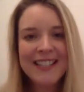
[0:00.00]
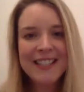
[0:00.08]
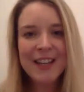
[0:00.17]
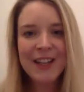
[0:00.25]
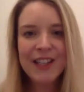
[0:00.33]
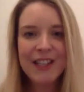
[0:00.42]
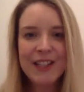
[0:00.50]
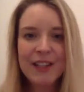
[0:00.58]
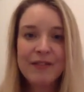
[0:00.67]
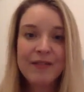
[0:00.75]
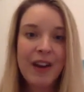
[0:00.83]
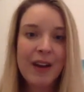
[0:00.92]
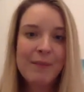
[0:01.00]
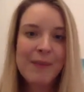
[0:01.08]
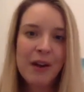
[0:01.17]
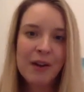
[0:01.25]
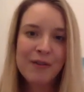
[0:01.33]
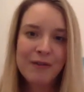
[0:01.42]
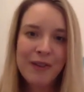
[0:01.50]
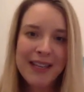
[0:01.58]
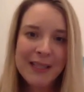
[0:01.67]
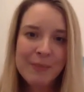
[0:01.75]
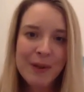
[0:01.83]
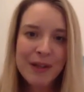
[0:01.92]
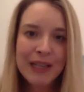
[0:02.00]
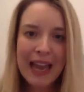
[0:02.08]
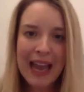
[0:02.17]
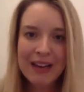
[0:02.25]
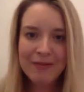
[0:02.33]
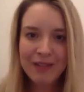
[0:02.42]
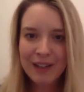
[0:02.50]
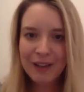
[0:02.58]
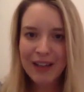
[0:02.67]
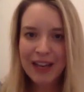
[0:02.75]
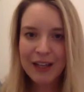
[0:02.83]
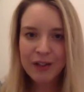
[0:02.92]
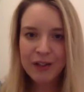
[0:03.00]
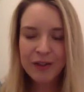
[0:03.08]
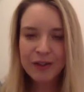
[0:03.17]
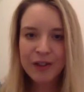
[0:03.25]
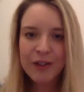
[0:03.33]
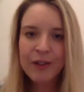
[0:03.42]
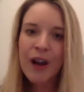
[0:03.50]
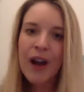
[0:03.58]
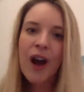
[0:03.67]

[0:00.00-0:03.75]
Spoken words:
So you can find me on Facebook at Relocate Guru,